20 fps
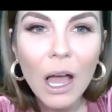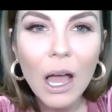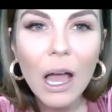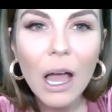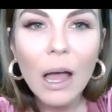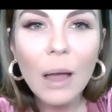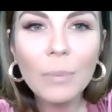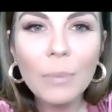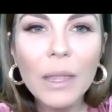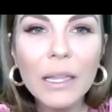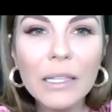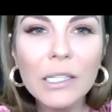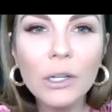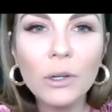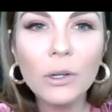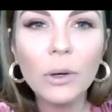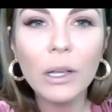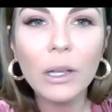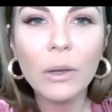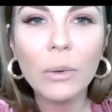That's a
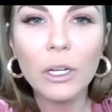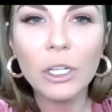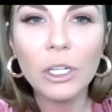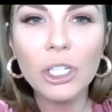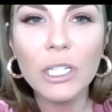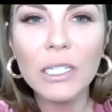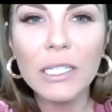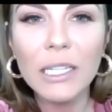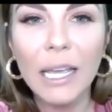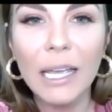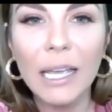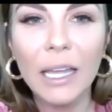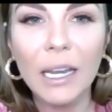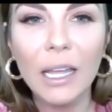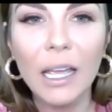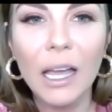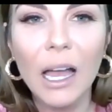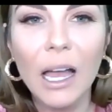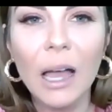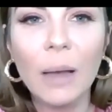great question,
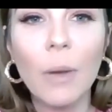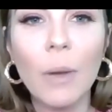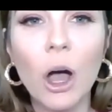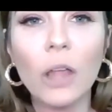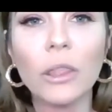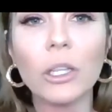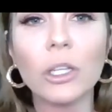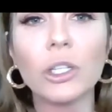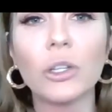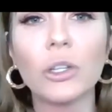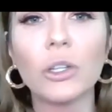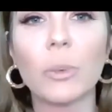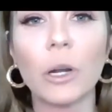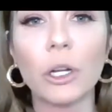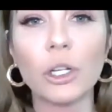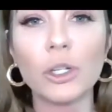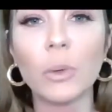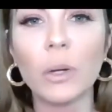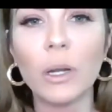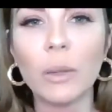Diana. On the
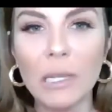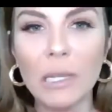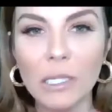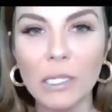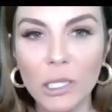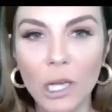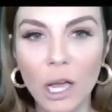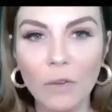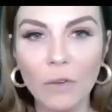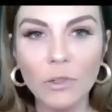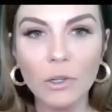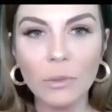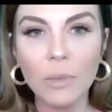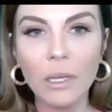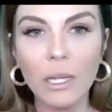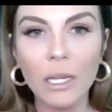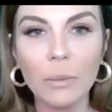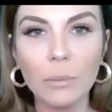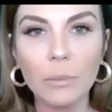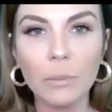toothbrush, would it be soft or
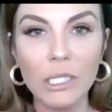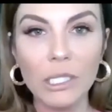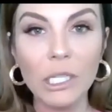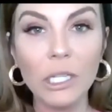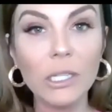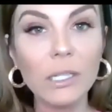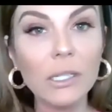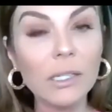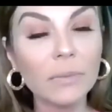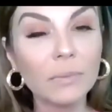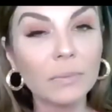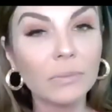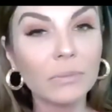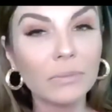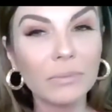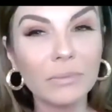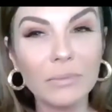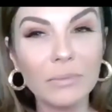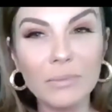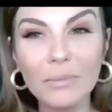medium bristles?
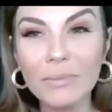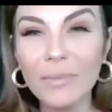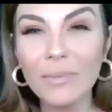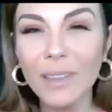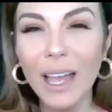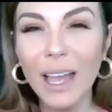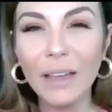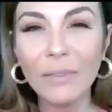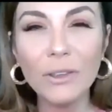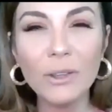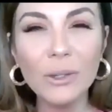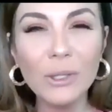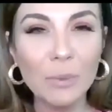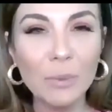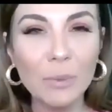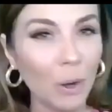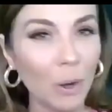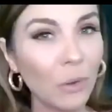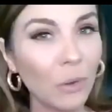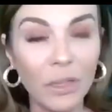I've used
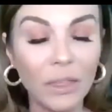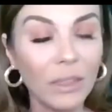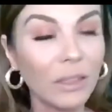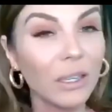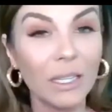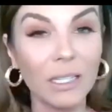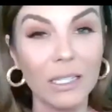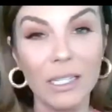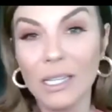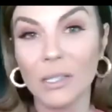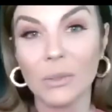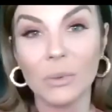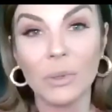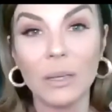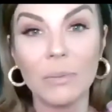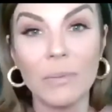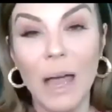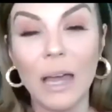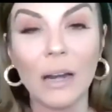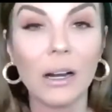both. It doesn't really
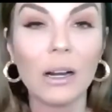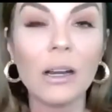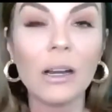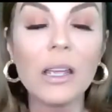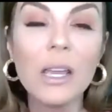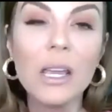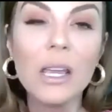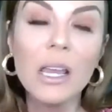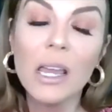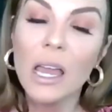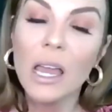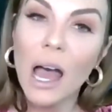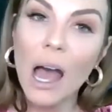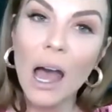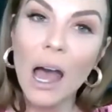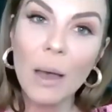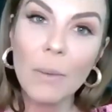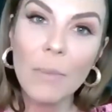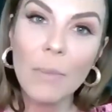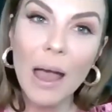matter.
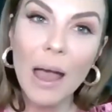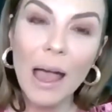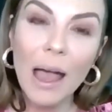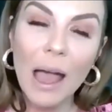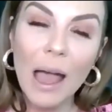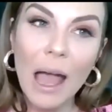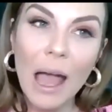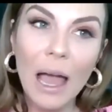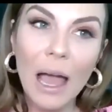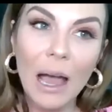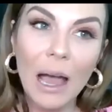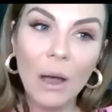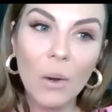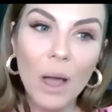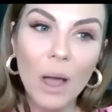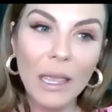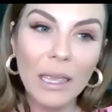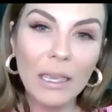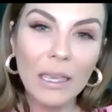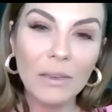How
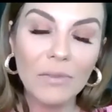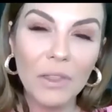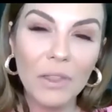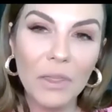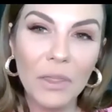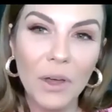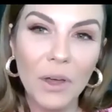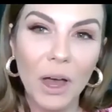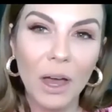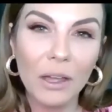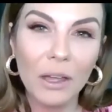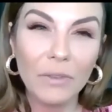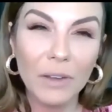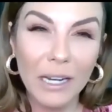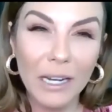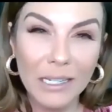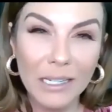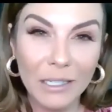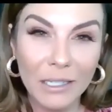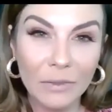I even thought of an
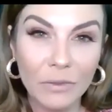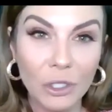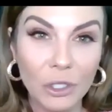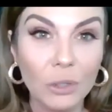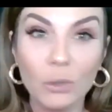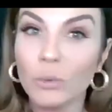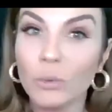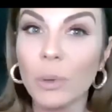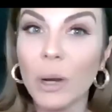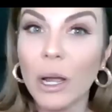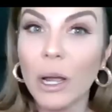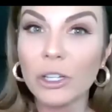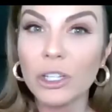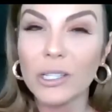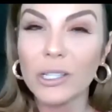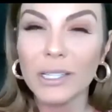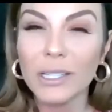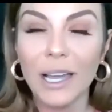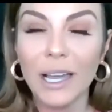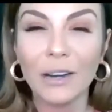idea of a toothbrush,
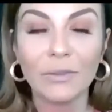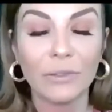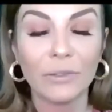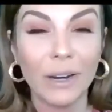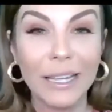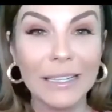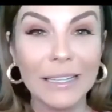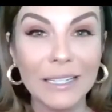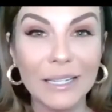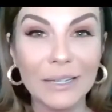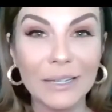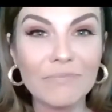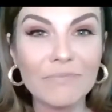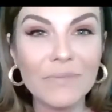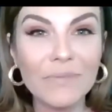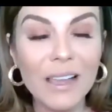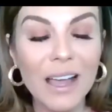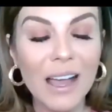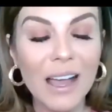it's kind of random,